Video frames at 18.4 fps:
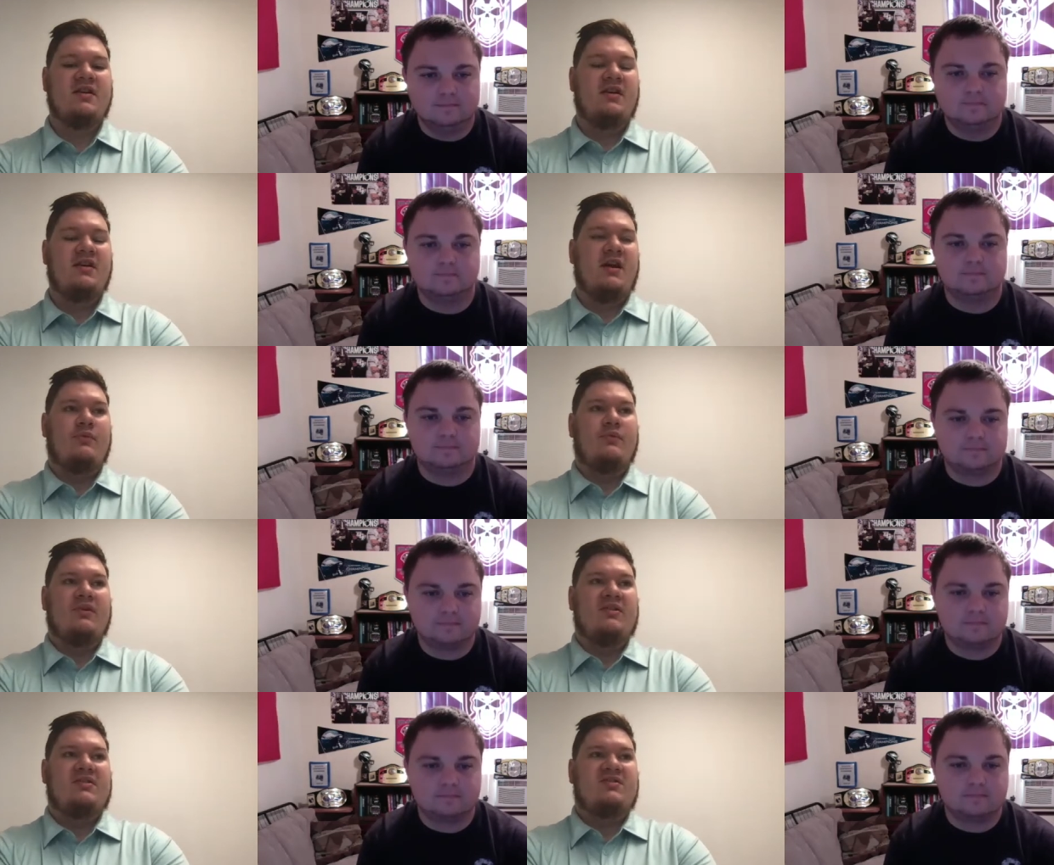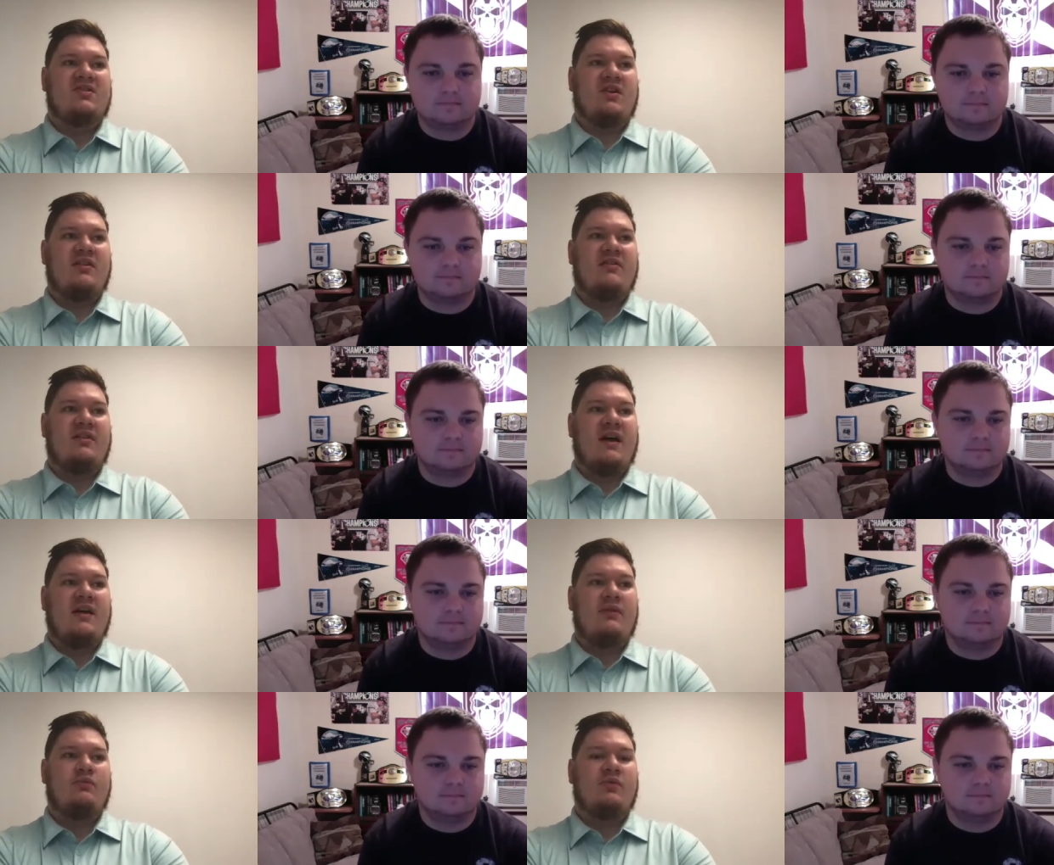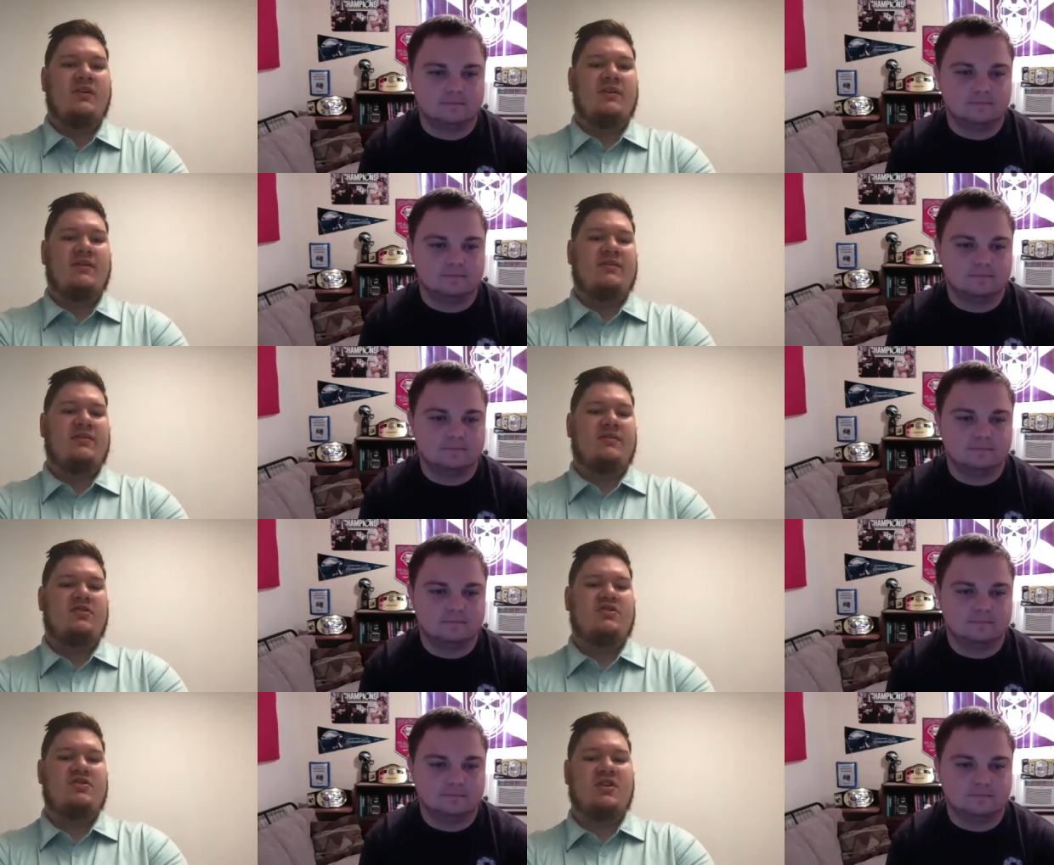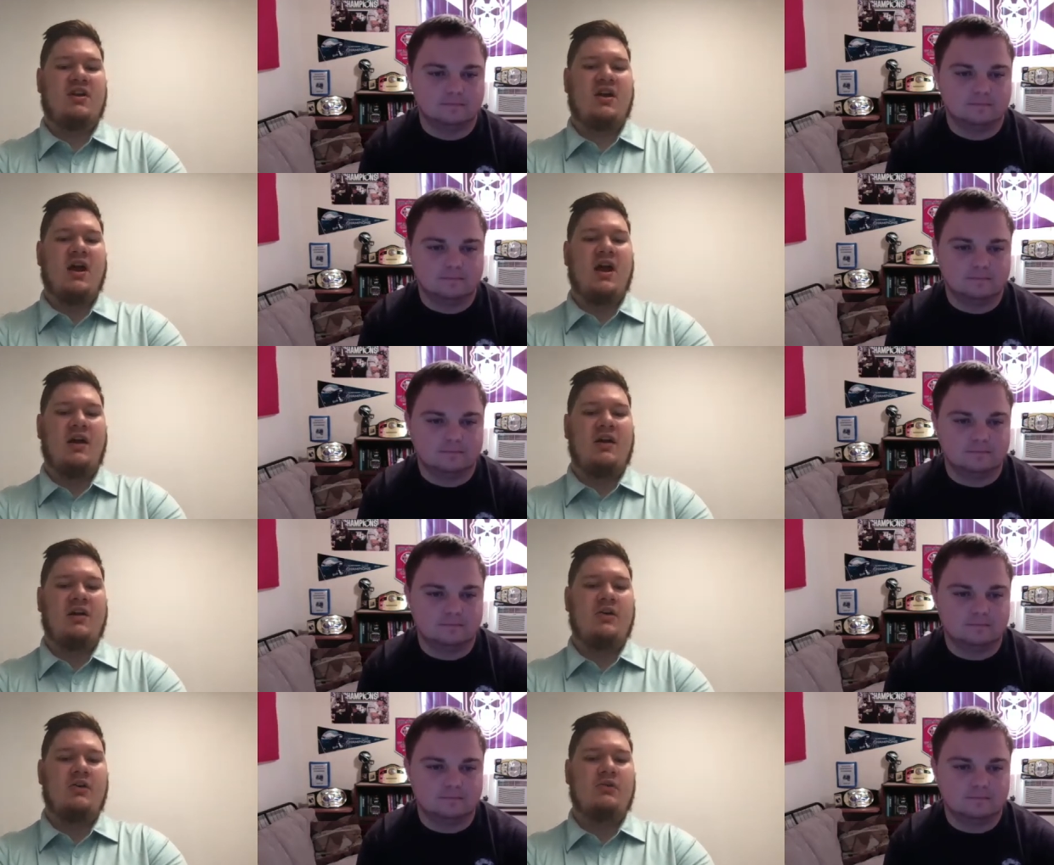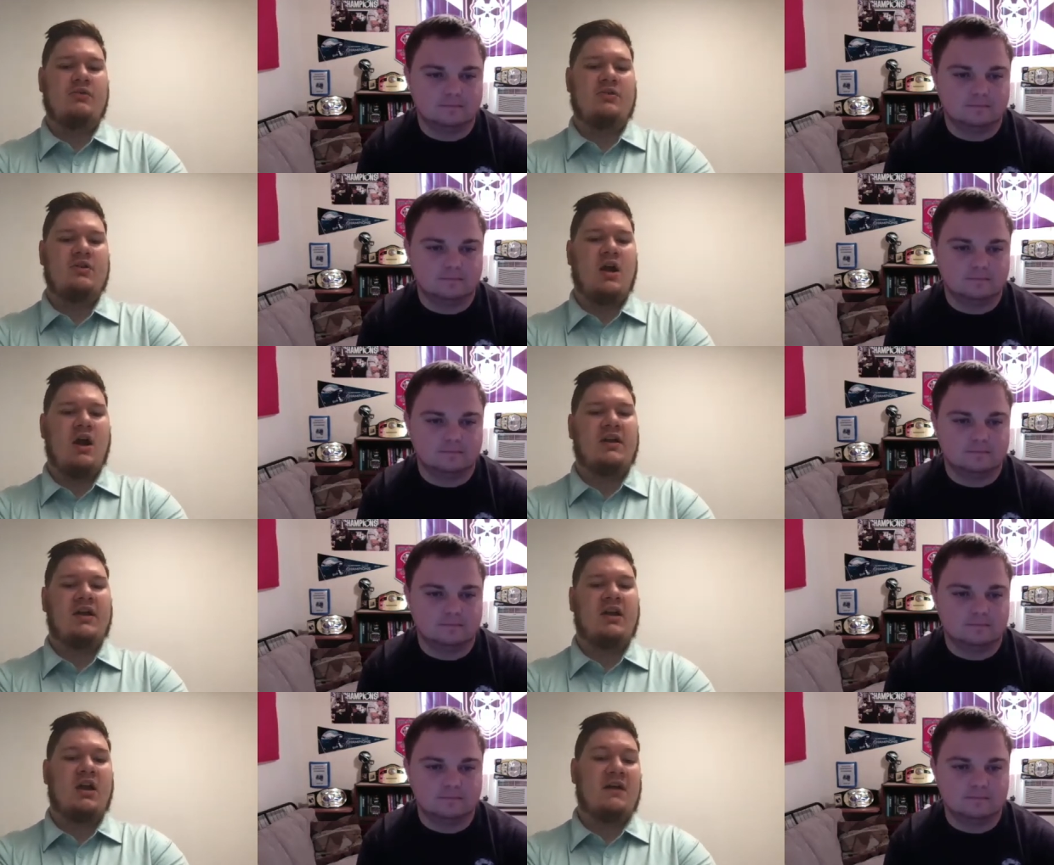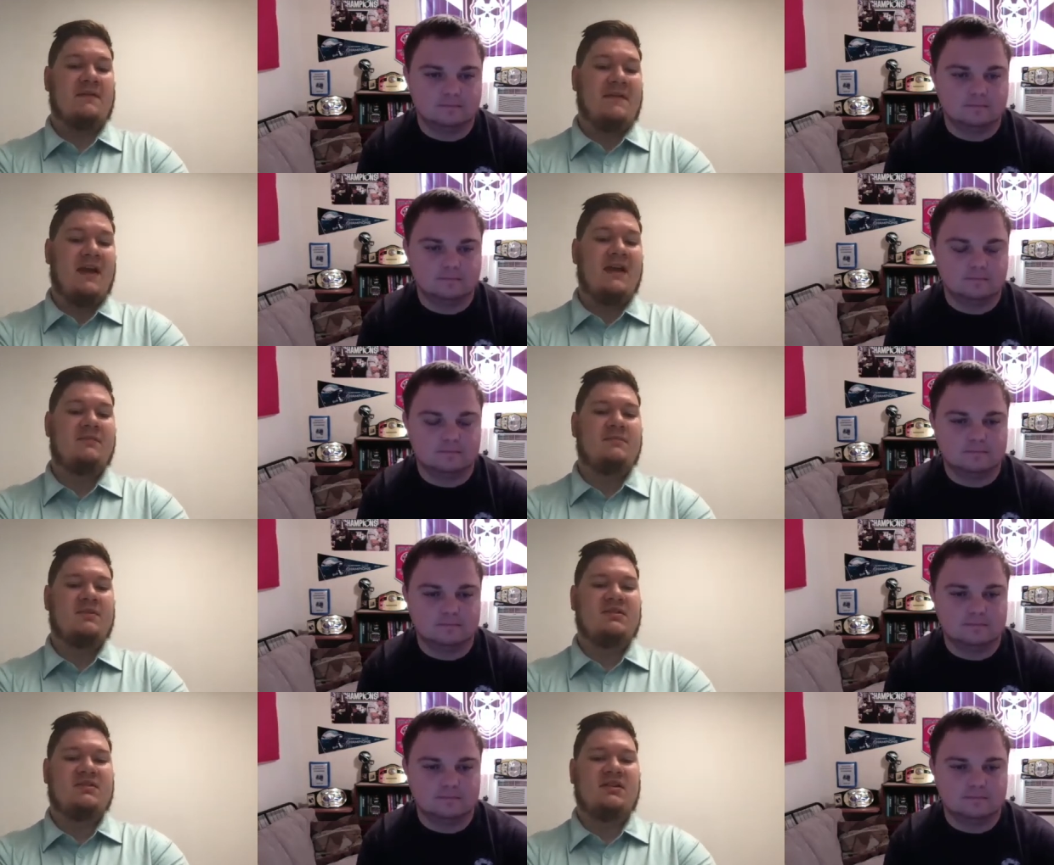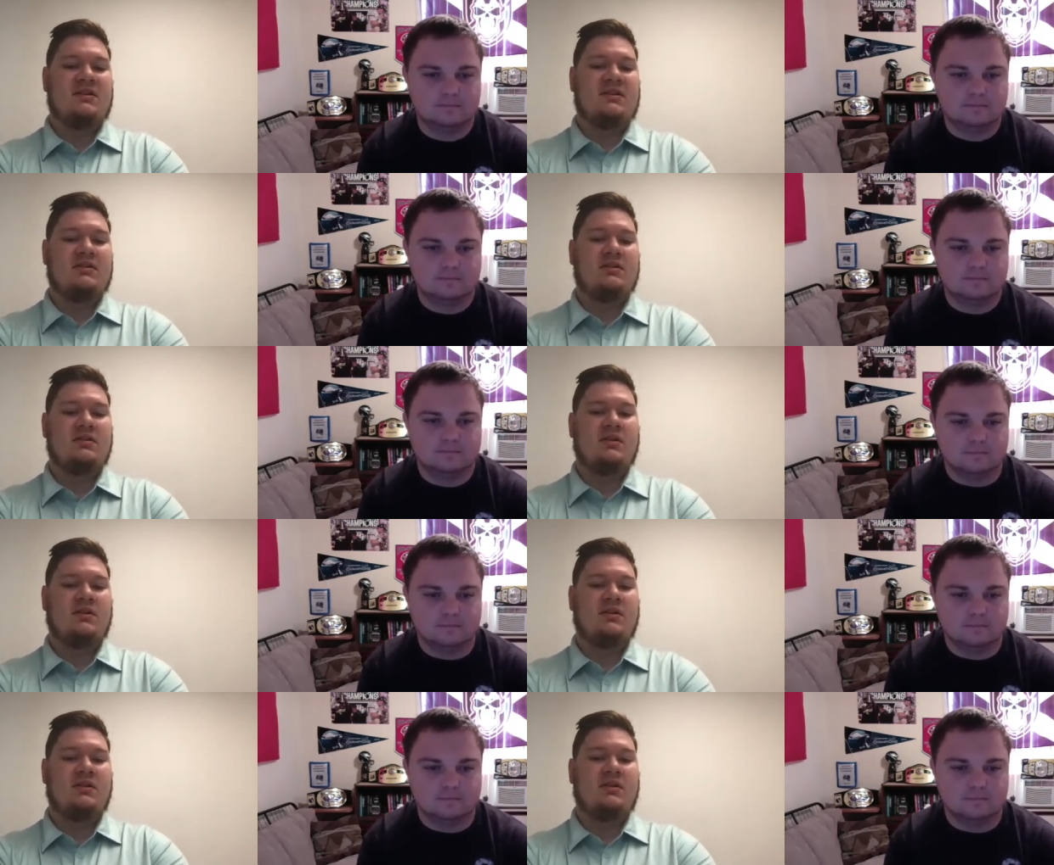Speaker 1: And we saw that with Chicago knocking off Edmonton,